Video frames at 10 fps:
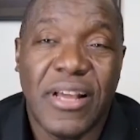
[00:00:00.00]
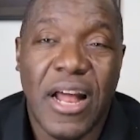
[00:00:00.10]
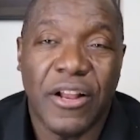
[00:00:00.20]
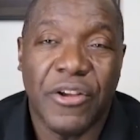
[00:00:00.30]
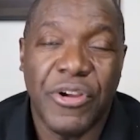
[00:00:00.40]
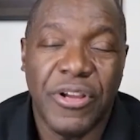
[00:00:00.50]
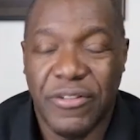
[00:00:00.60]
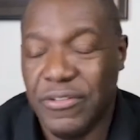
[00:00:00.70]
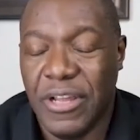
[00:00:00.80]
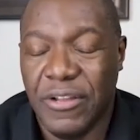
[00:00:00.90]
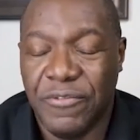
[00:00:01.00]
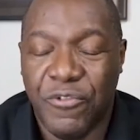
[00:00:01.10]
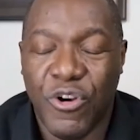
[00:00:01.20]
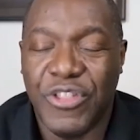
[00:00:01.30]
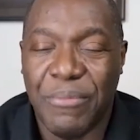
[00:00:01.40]
calgary
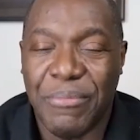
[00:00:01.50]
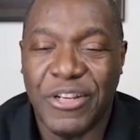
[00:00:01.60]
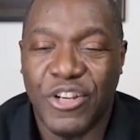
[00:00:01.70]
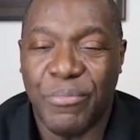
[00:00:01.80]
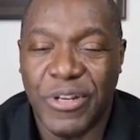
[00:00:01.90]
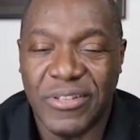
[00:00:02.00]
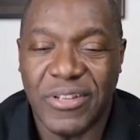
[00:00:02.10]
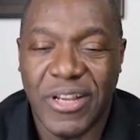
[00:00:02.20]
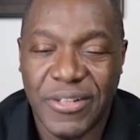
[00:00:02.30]
four of them ended up on the sled